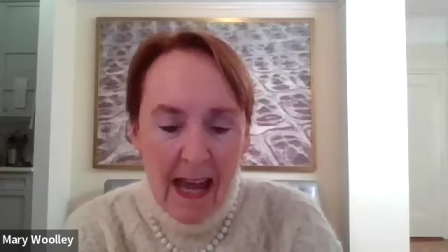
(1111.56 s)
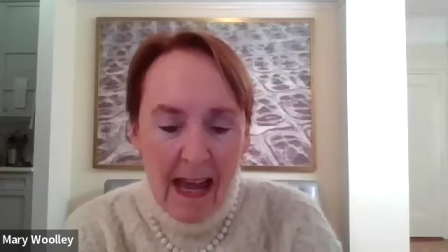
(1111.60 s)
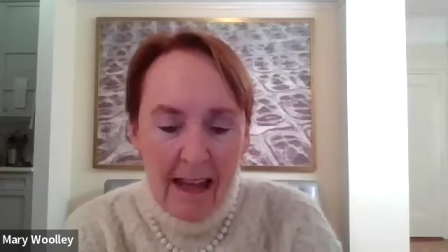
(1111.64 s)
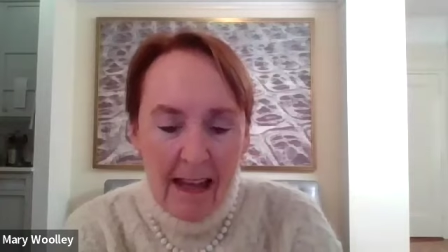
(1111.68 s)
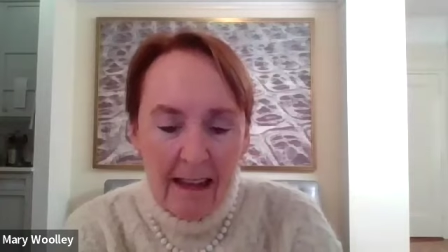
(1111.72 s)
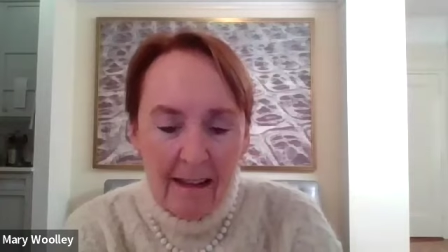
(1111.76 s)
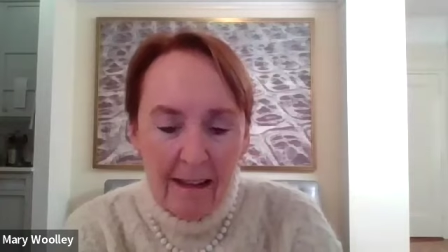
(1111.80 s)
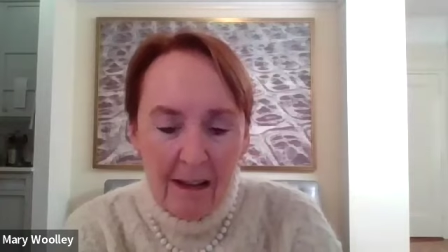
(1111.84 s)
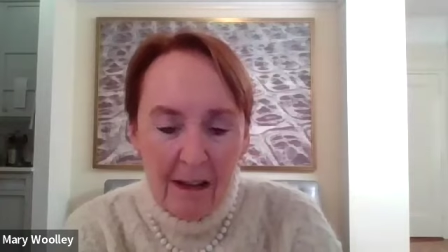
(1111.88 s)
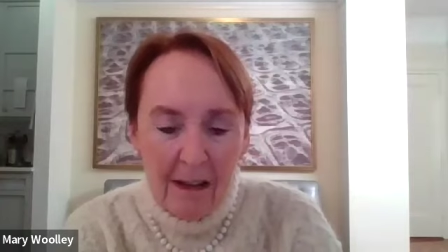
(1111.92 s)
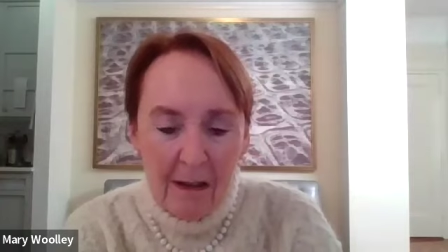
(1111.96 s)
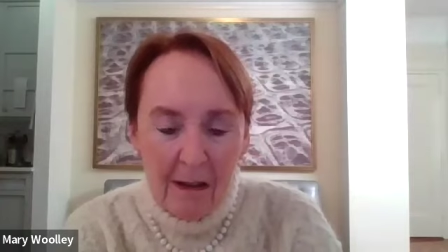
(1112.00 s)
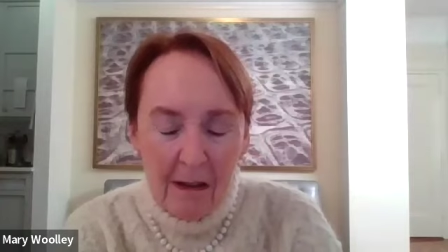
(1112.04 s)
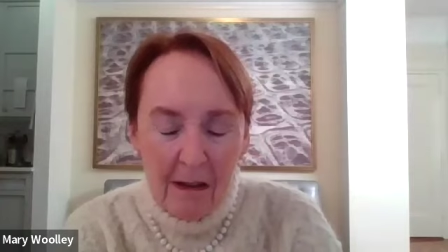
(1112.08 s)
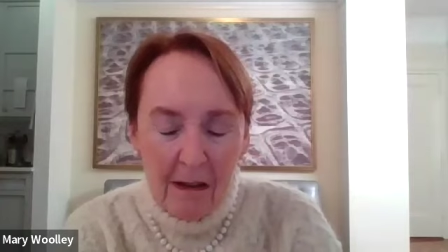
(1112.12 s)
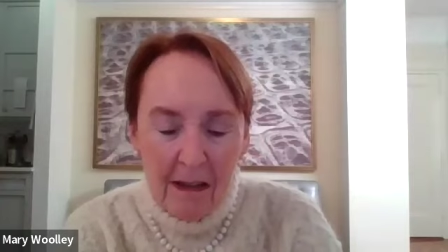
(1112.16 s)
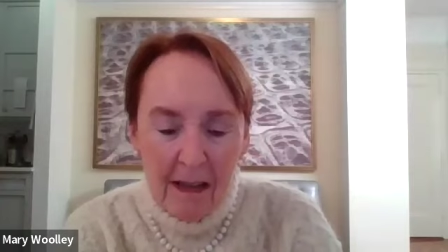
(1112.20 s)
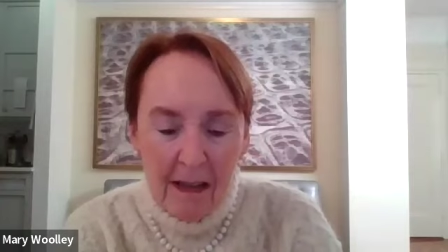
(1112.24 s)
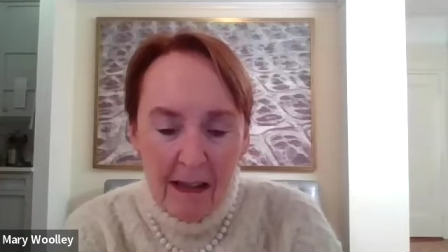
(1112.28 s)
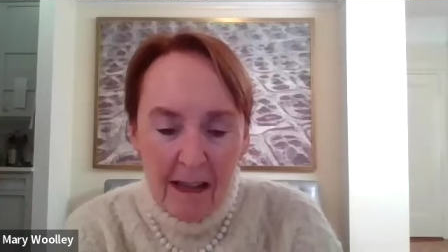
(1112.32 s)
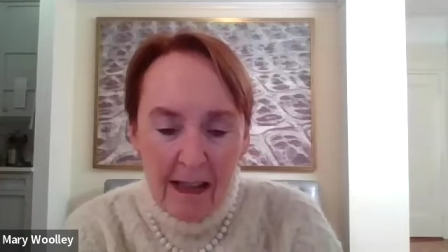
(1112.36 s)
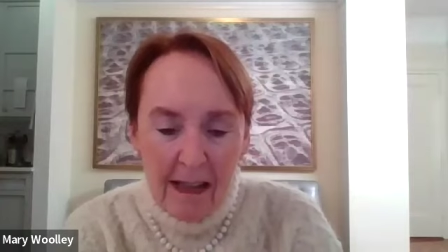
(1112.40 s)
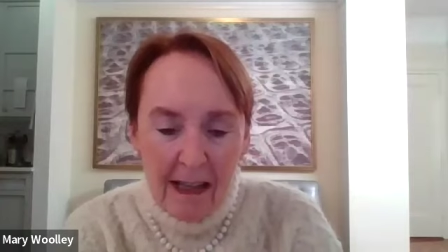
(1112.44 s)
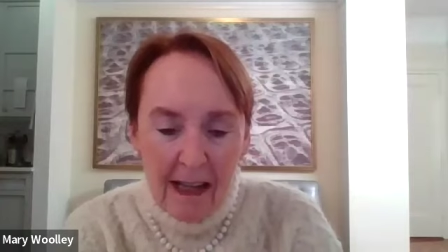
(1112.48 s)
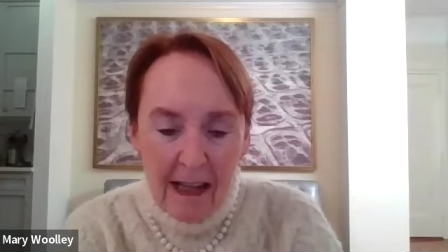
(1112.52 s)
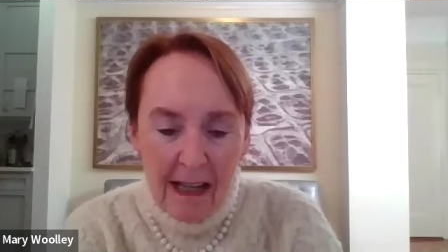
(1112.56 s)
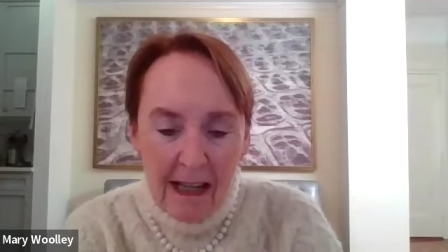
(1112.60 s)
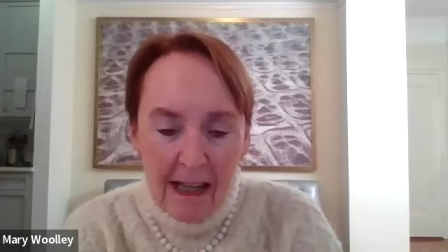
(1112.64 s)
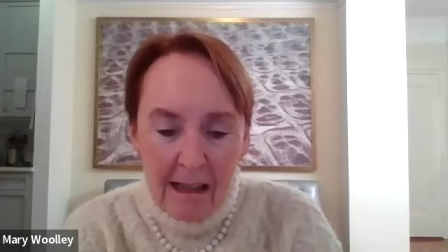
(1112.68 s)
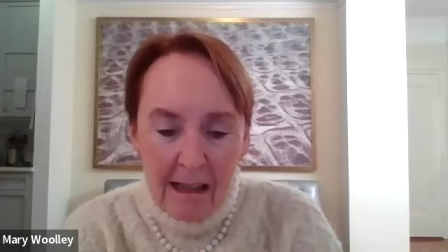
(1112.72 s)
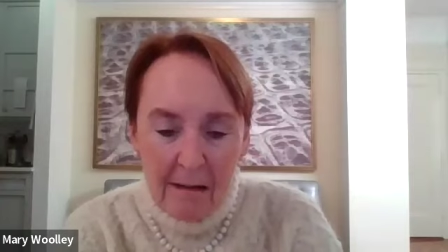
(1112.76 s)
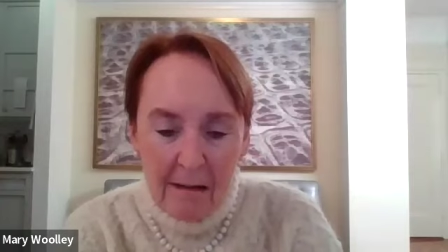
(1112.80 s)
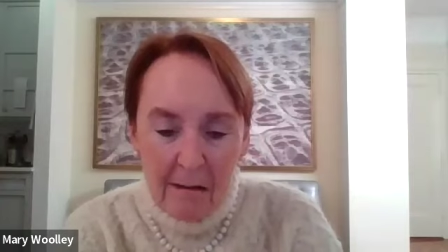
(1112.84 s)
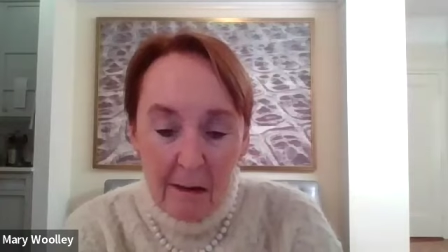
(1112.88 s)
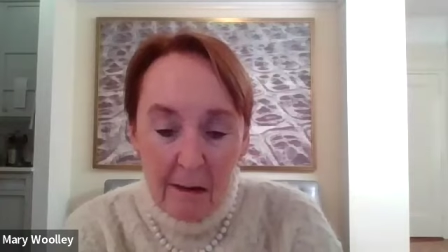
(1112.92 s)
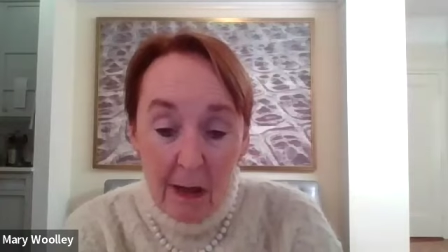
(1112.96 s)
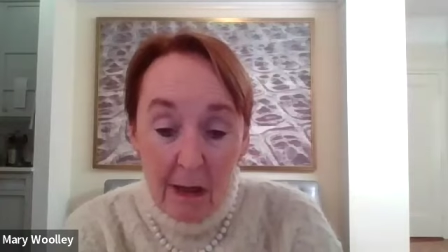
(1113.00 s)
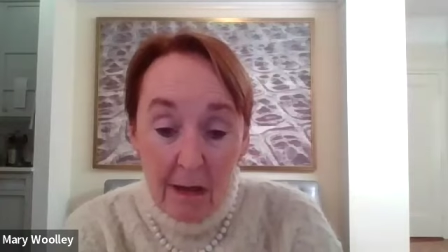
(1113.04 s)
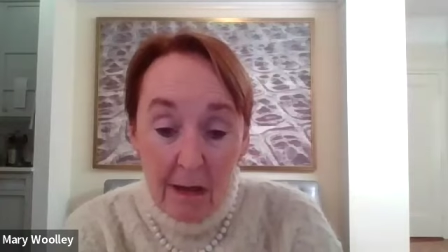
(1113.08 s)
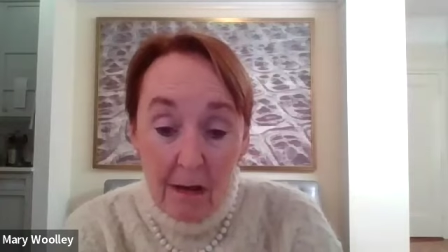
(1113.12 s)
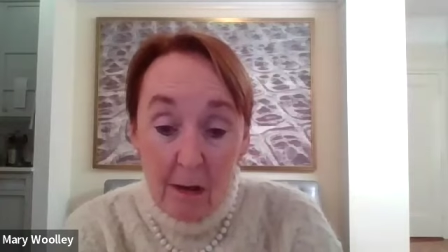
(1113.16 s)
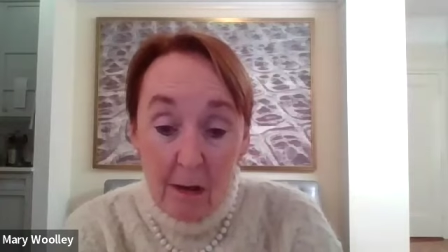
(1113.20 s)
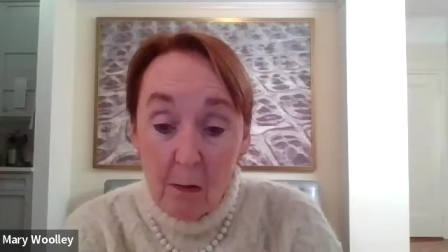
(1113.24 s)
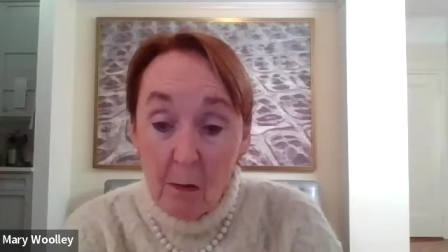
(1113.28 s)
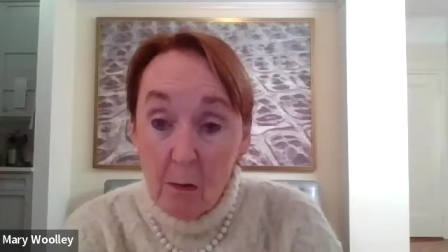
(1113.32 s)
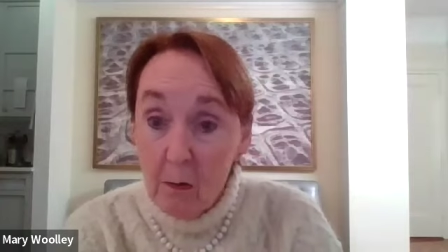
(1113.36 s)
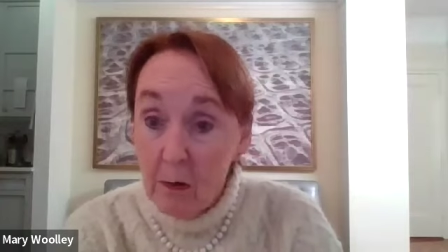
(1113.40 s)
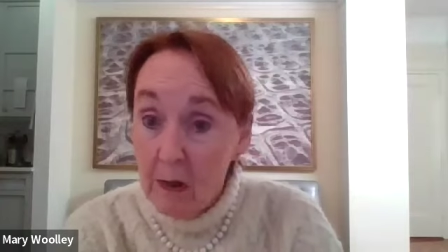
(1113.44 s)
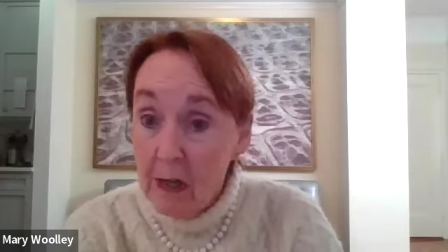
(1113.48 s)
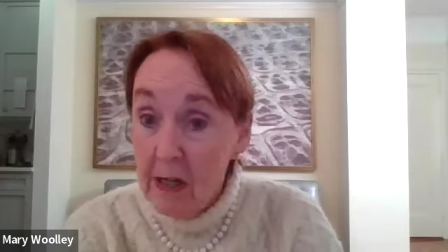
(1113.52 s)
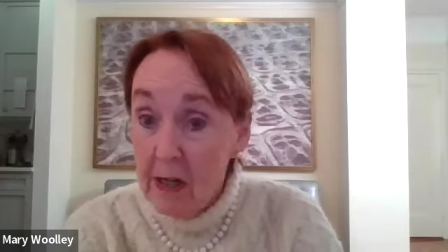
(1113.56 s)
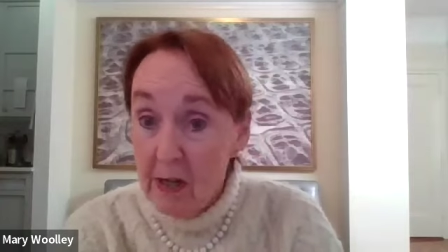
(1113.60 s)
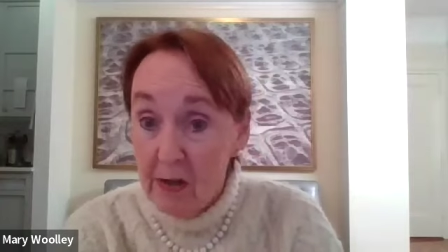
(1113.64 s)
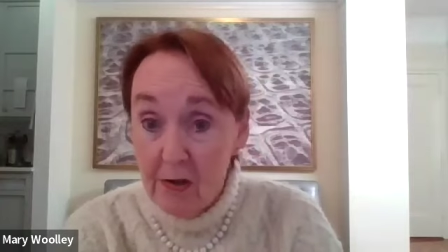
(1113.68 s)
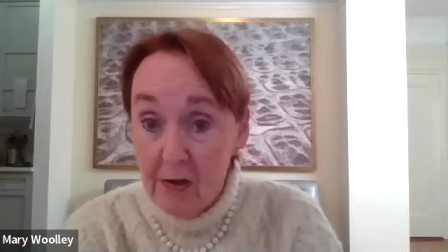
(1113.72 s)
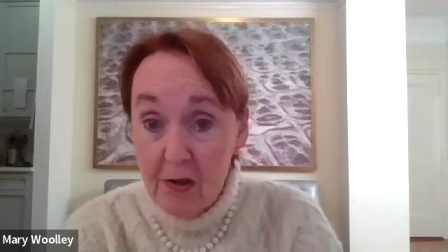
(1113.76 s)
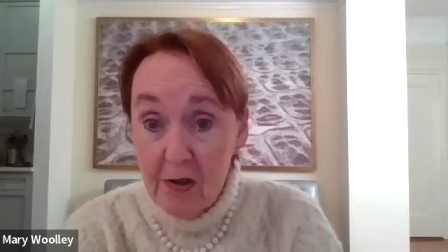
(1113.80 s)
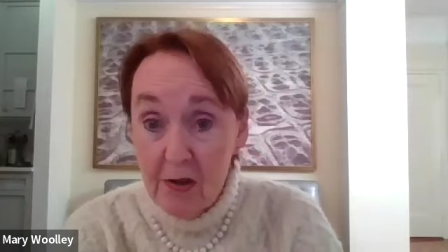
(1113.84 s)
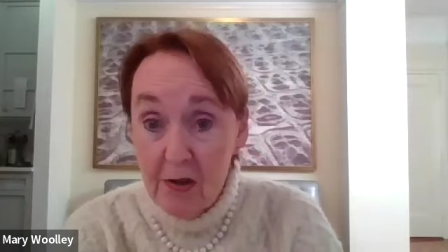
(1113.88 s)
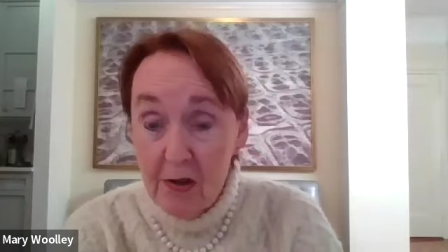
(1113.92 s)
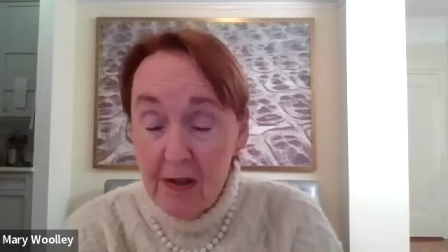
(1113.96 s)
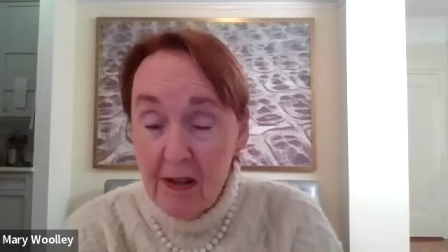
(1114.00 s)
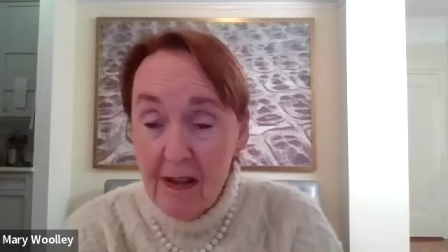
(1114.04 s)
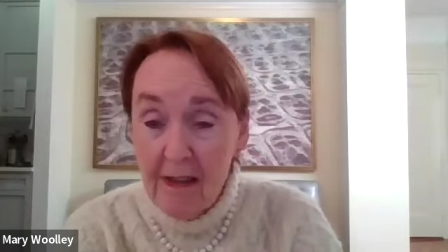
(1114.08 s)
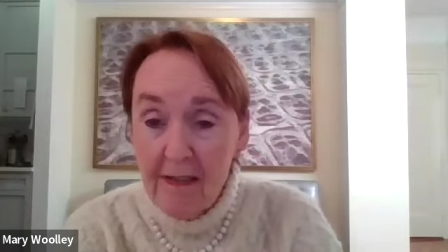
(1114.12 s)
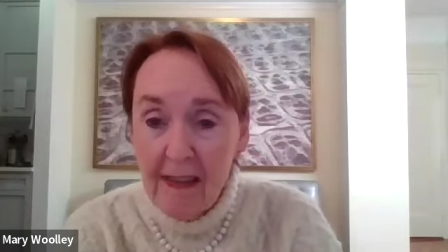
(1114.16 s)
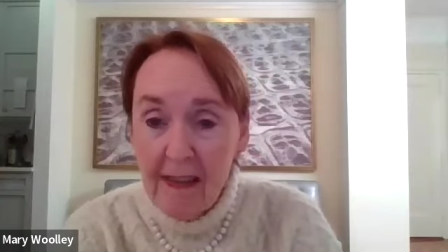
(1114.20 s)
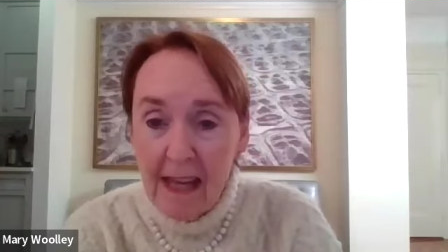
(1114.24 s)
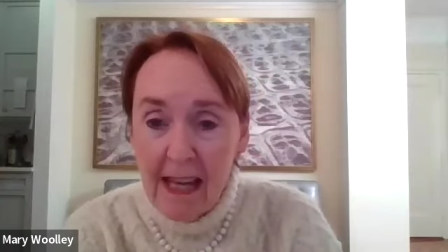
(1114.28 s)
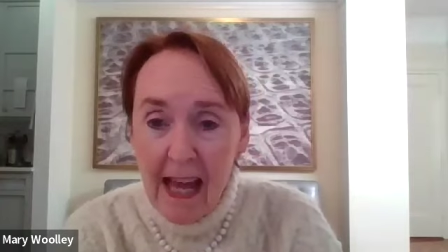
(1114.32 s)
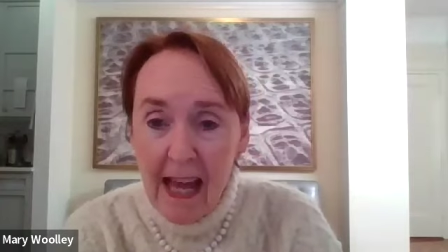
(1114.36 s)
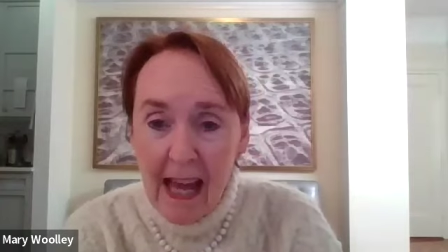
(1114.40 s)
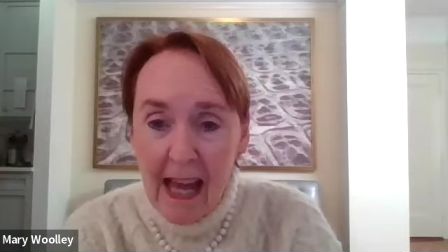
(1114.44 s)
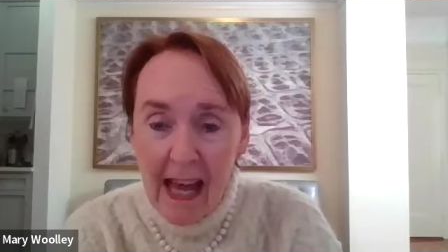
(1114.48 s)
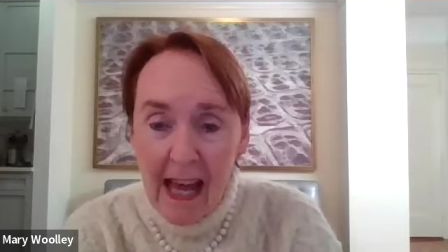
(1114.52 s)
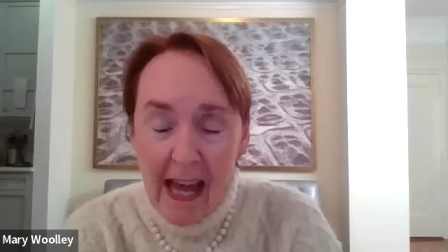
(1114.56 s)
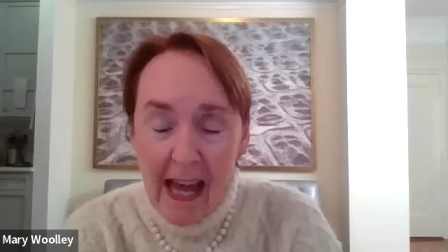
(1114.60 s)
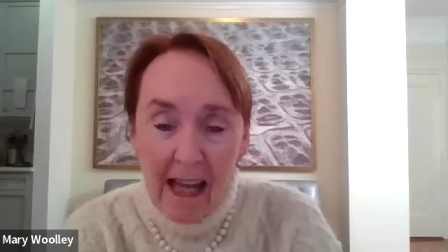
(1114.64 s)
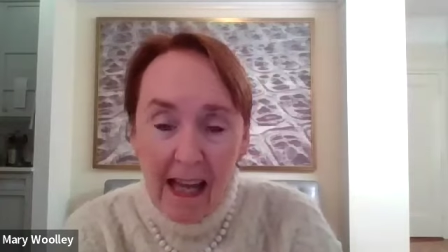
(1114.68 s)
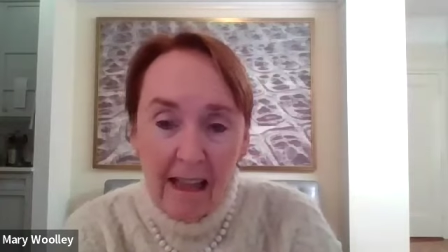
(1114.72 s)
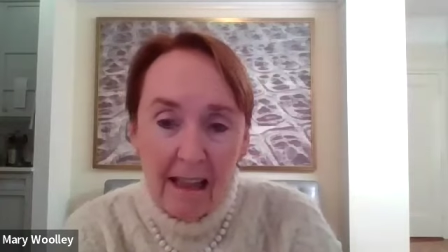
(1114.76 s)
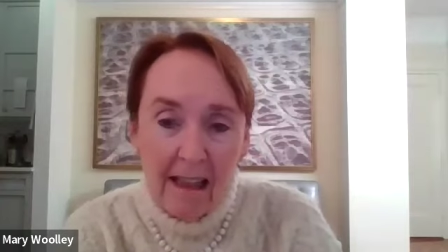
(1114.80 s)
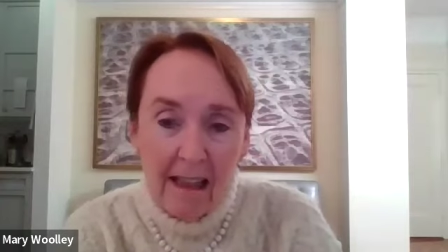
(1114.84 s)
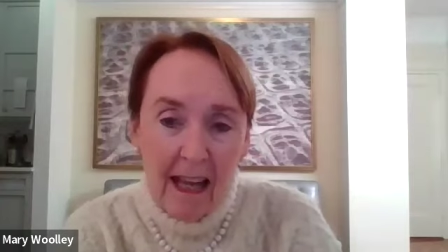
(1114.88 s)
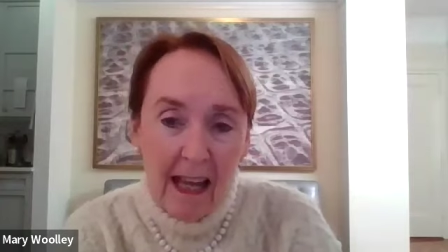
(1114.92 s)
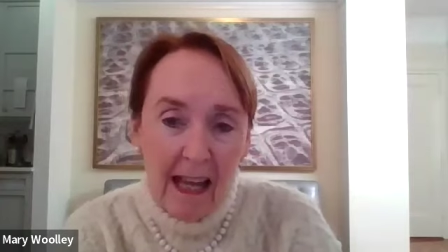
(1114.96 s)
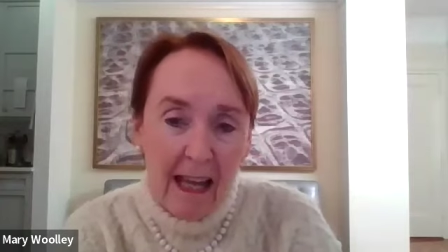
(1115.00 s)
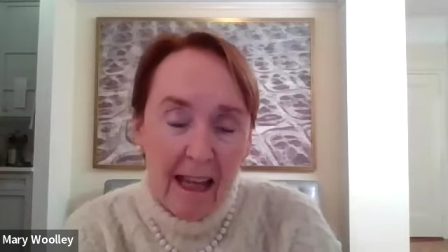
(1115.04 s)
and their uh, the reach that they had,